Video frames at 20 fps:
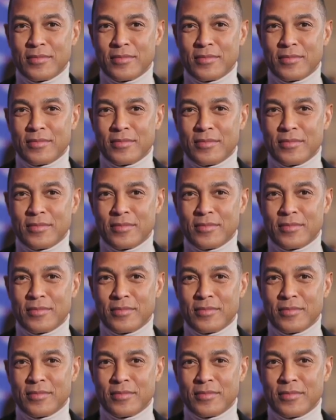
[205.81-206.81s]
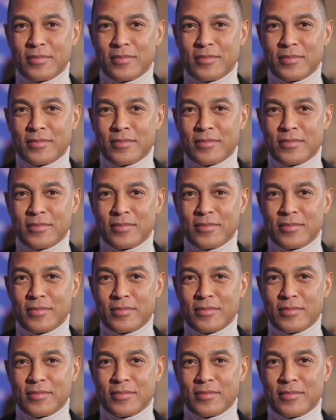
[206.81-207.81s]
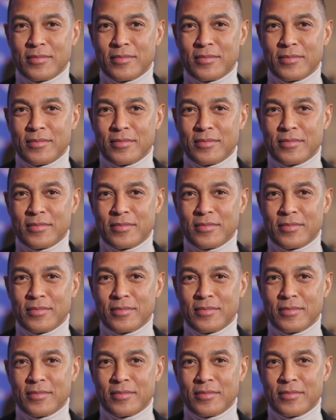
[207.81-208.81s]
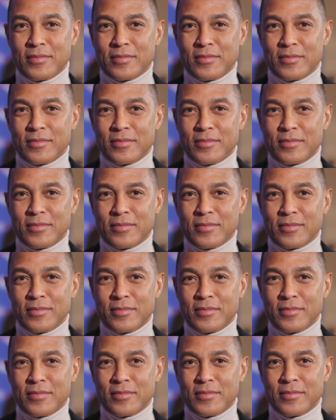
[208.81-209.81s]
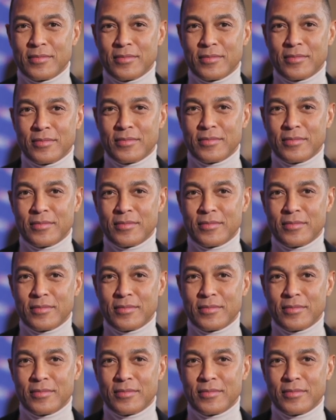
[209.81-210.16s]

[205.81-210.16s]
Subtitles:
The person shown says nothing.